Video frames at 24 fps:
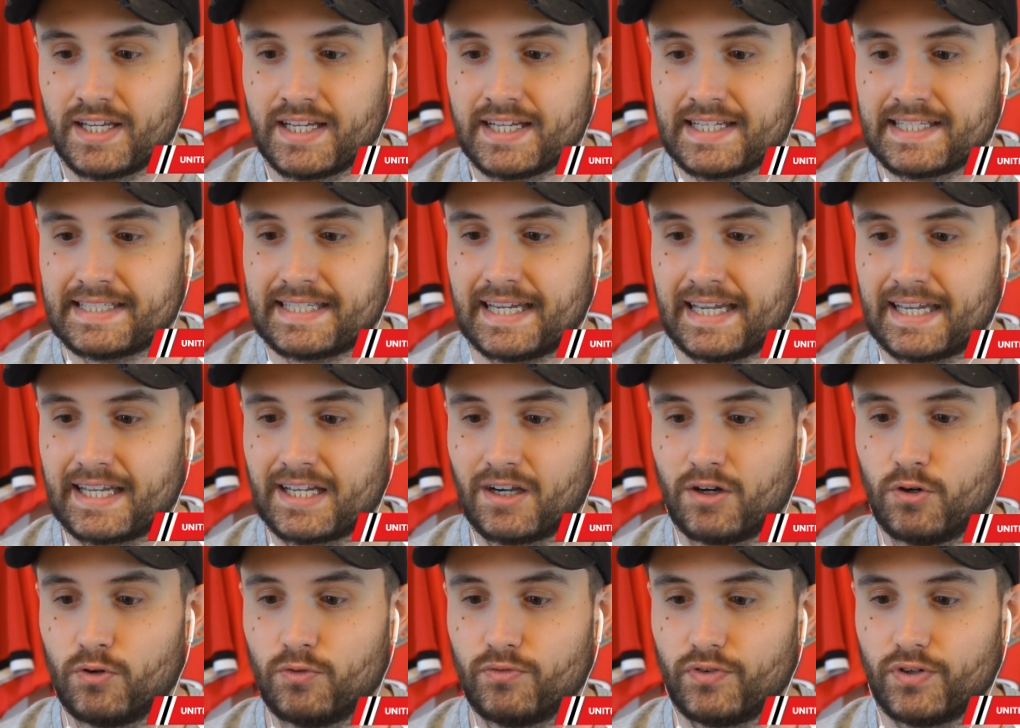take
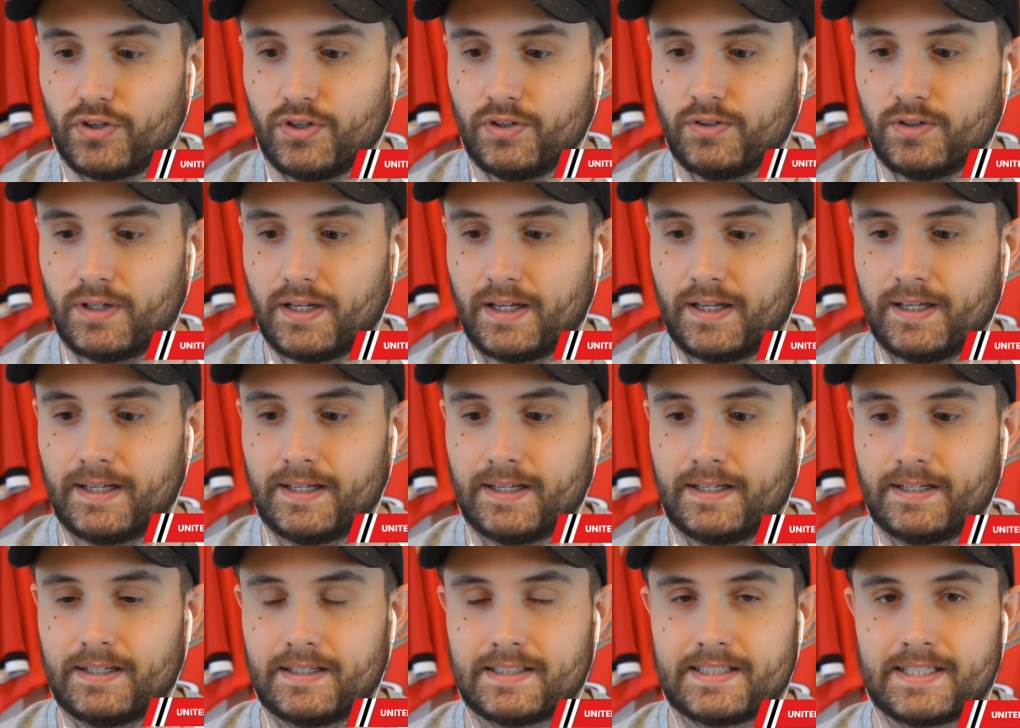over uh,
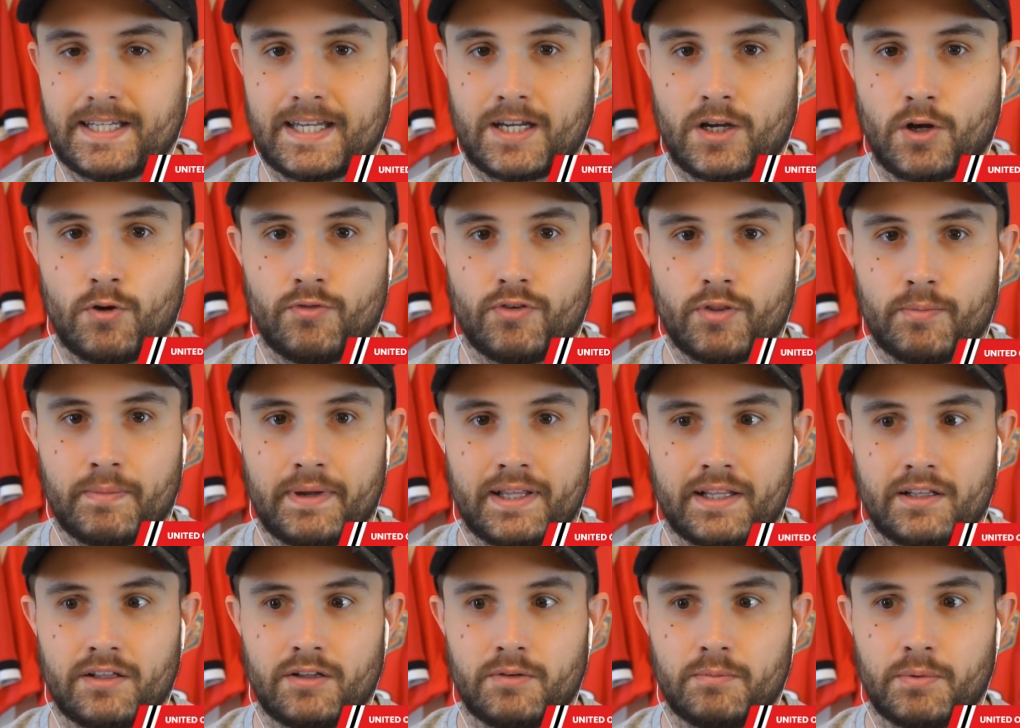and take over the
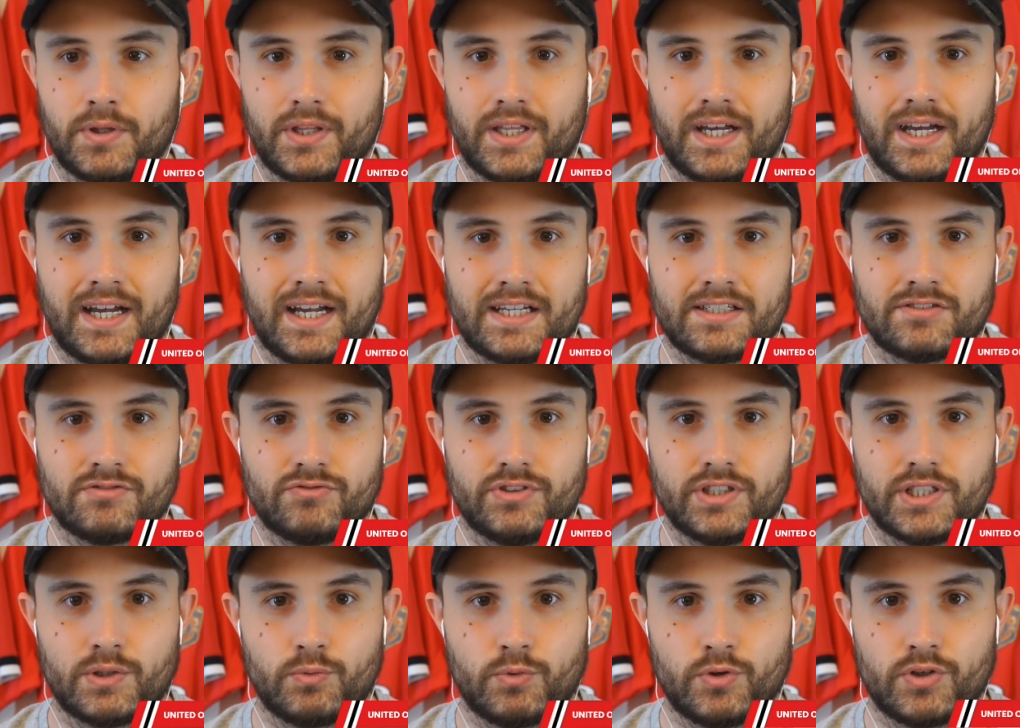mantle, but that hasn't
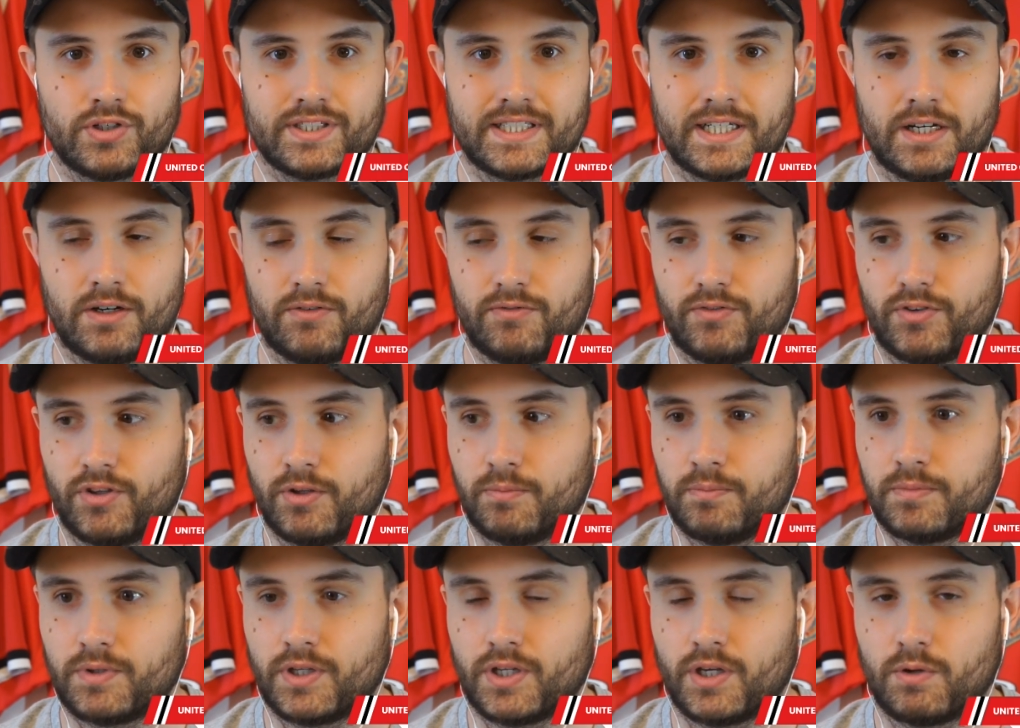really worked out for them.
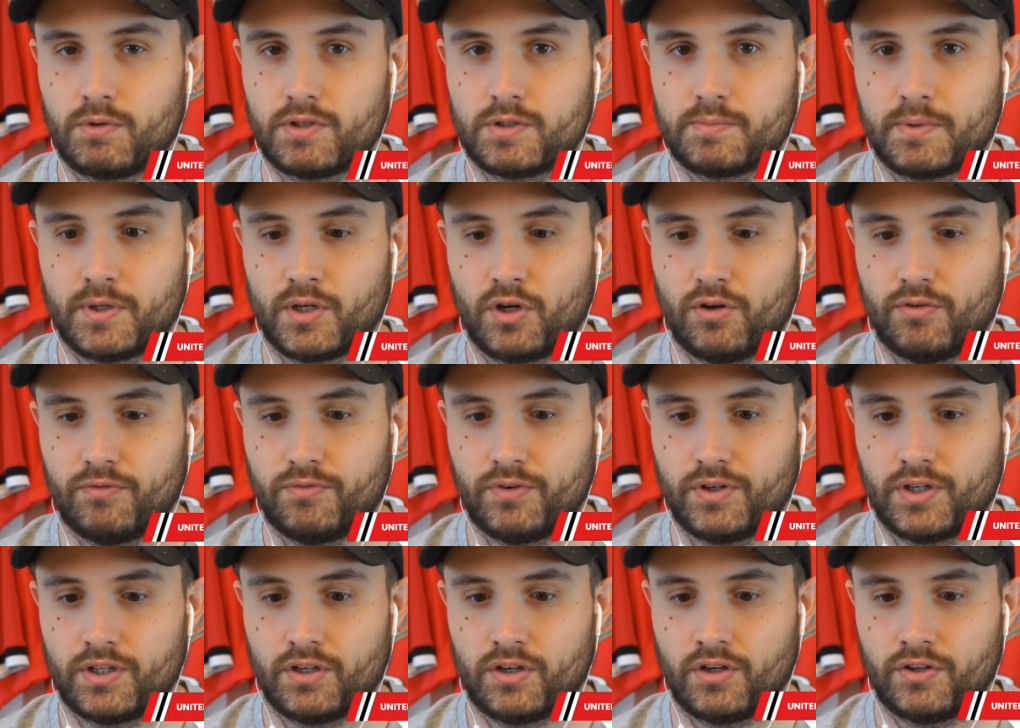You know, he's been off
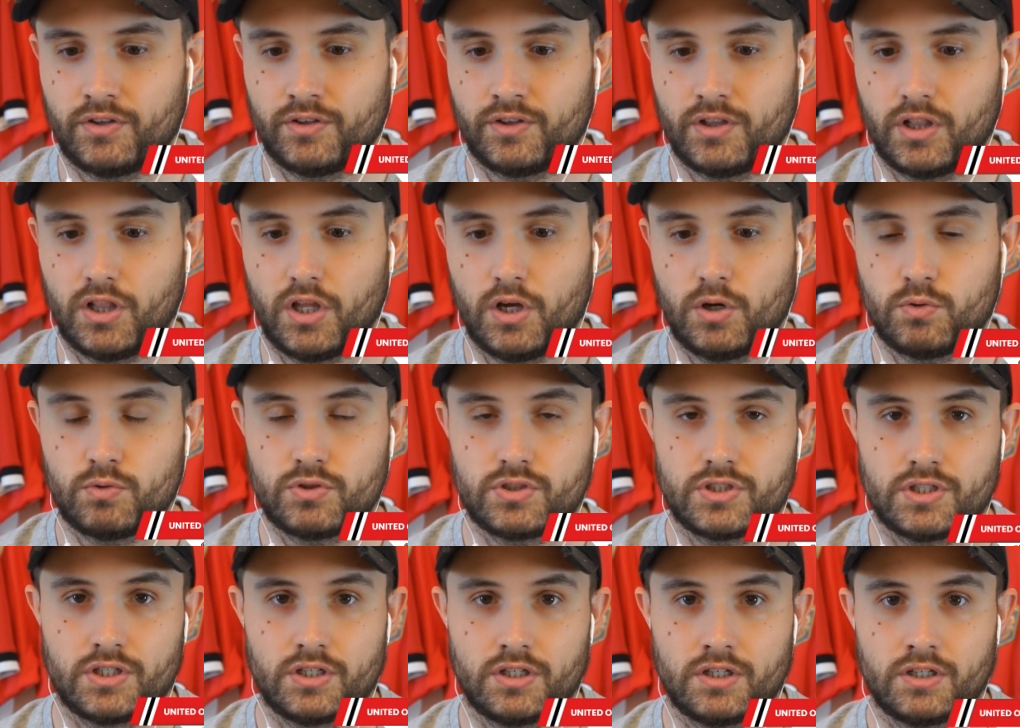and on loan
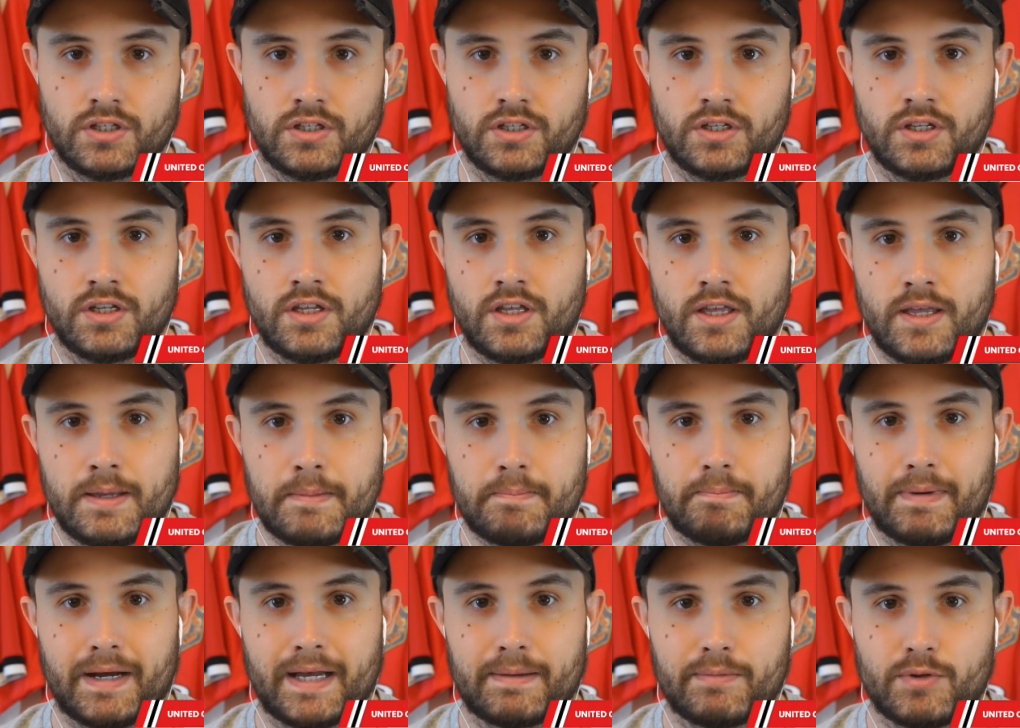to
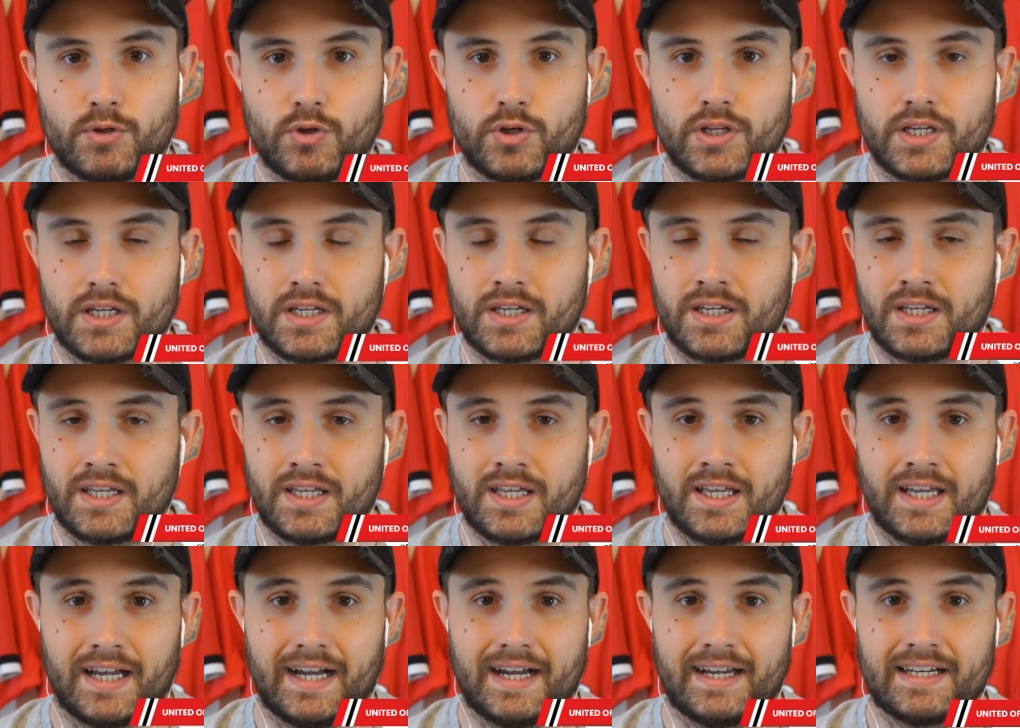Bayern Munich,
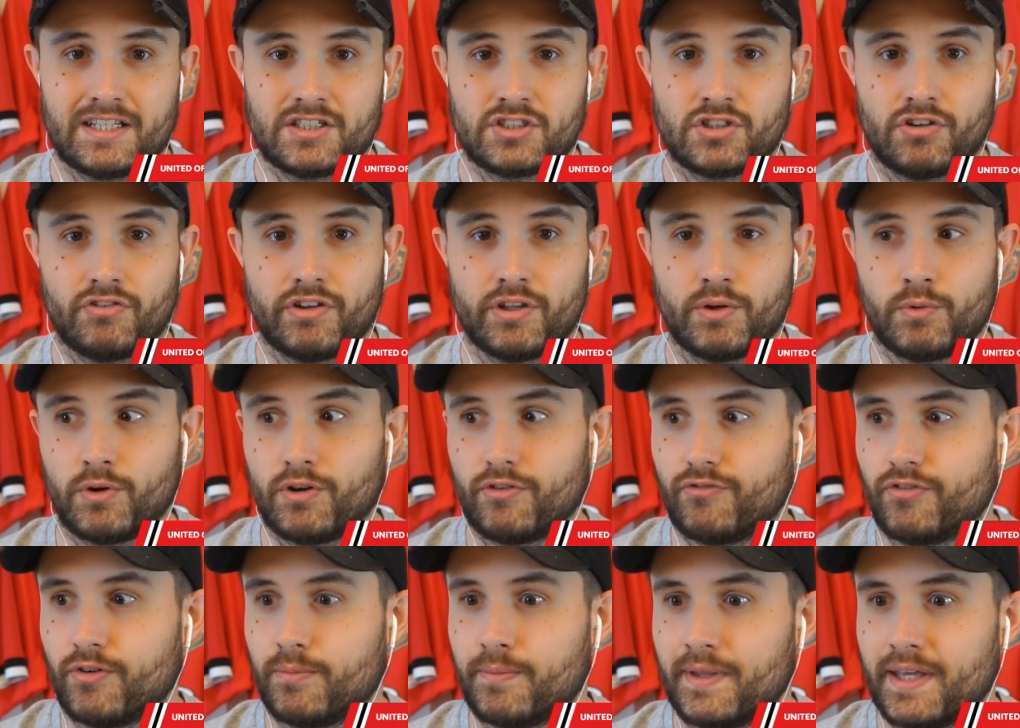and it's not really
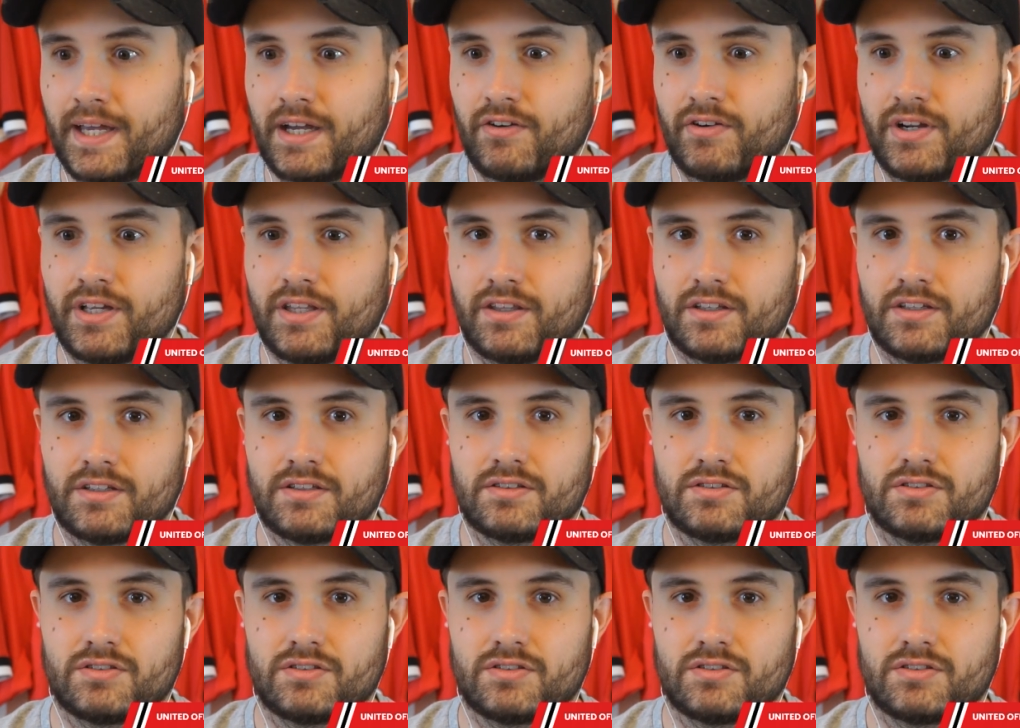worked from there either.